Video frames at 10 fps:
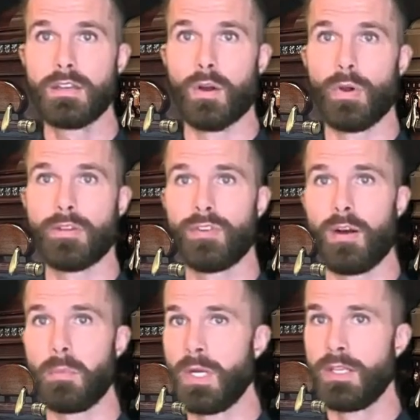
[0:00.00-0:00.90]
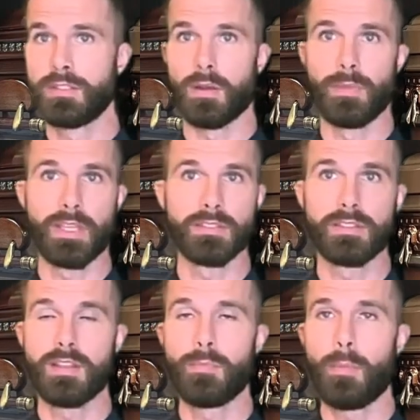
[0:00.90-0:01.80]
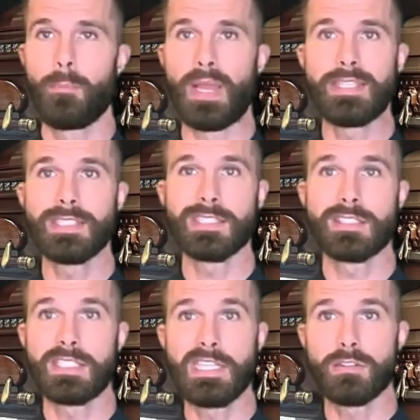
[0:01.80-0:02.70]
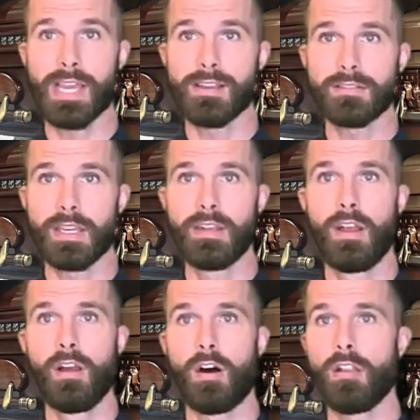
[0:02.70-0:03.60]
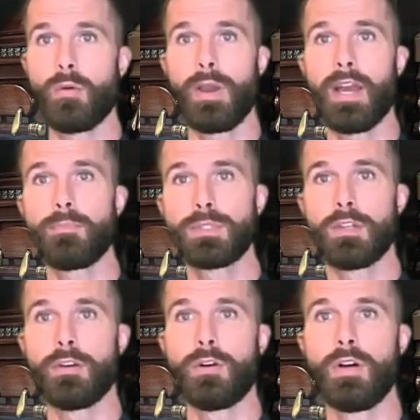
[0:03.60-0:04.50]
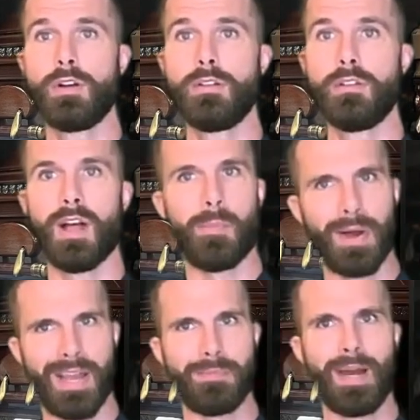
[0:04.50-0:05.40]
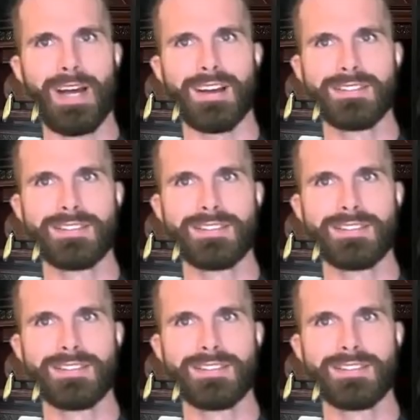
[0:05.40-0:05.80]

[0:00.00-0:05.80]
going from something as a simple basic steel casket all the way up to a pine box.